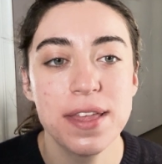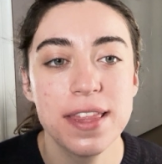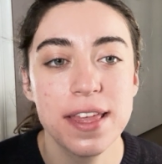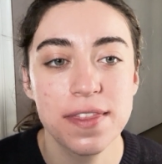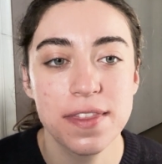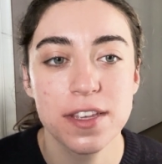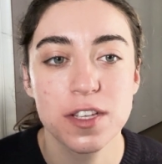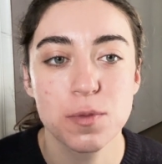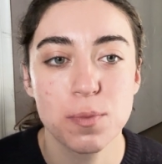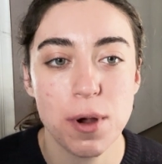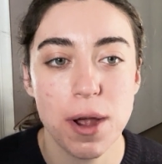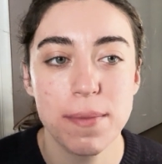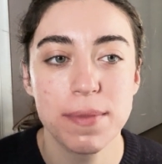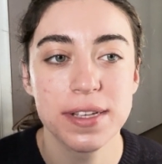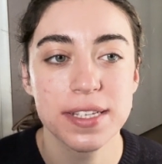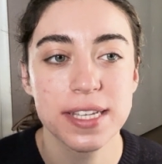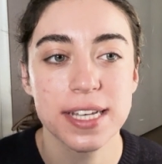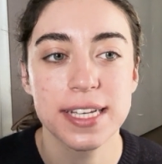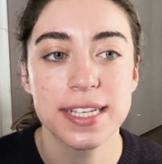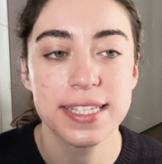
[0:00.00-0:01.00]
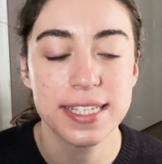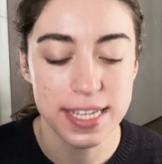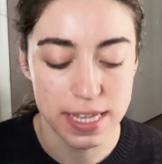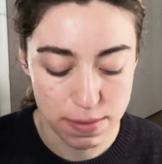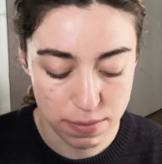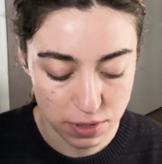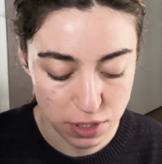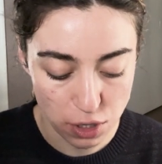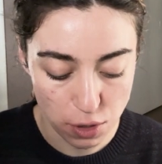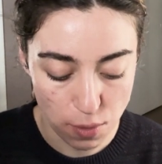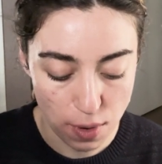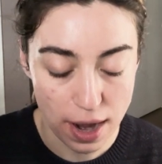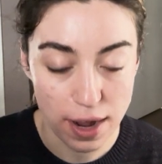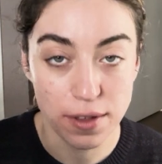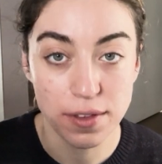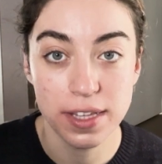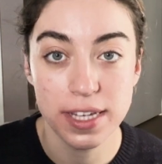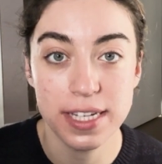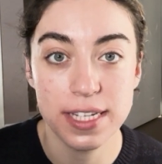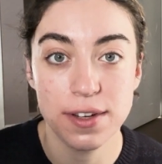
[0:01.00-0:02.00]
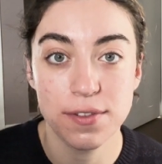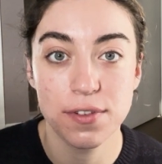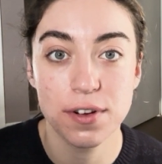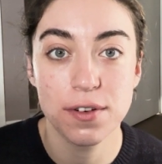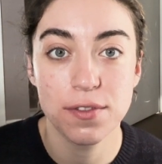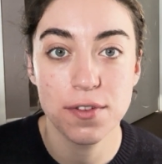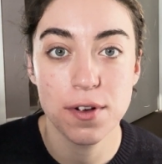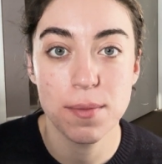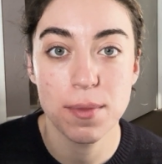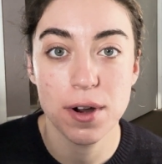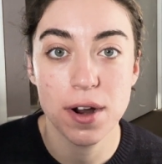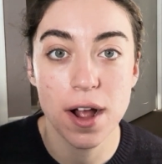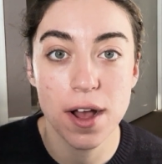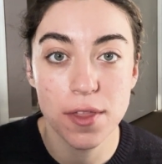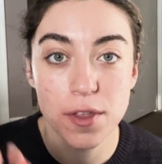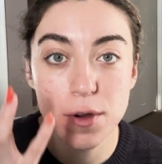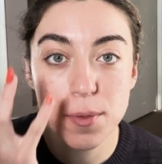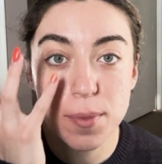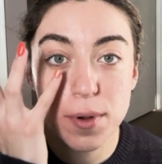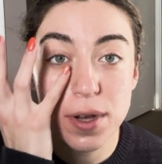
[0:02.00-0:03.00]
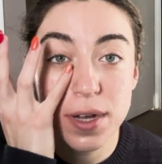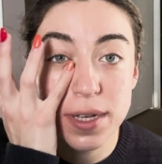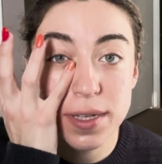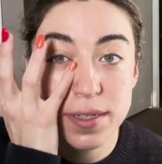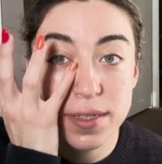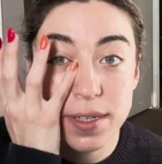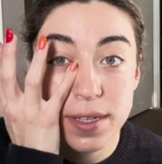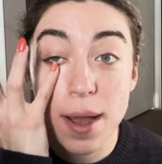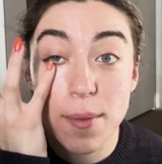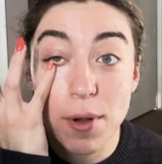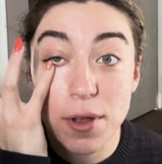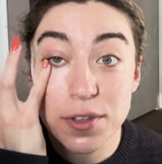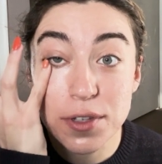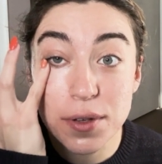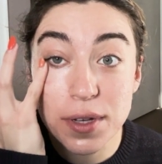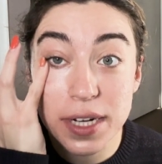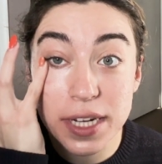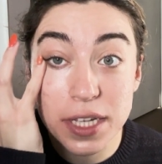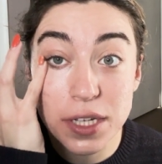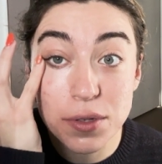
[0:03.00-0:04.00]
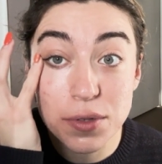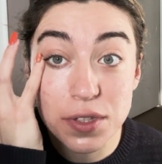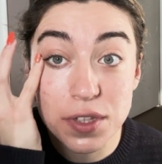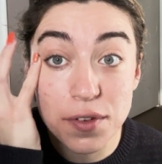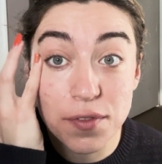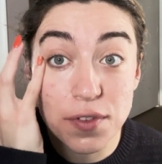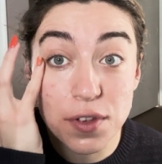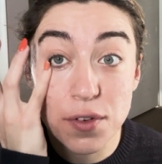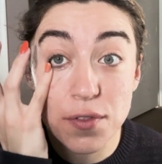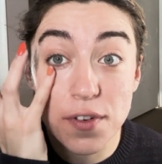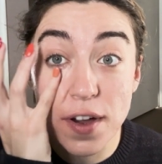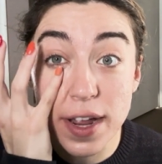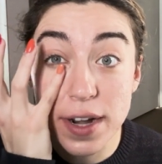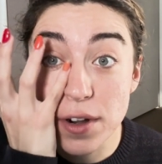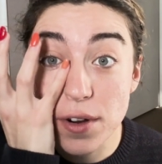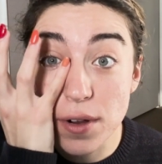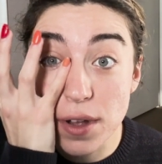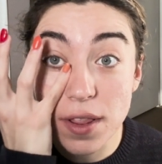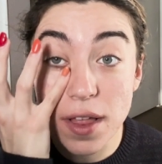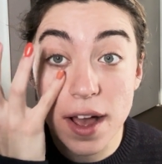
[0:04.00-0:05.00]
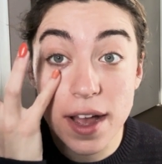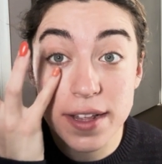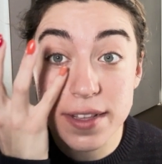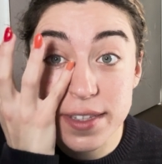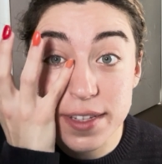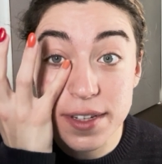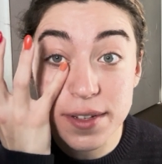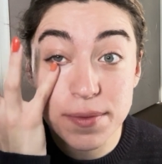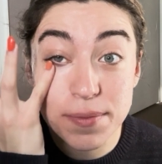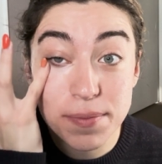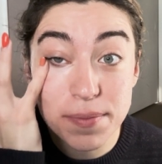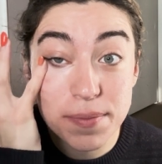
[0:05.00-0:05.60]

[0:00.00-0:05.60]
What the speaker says: that this premise seems so wildly different from her other books. I'm also going to use the viewfinder a lot to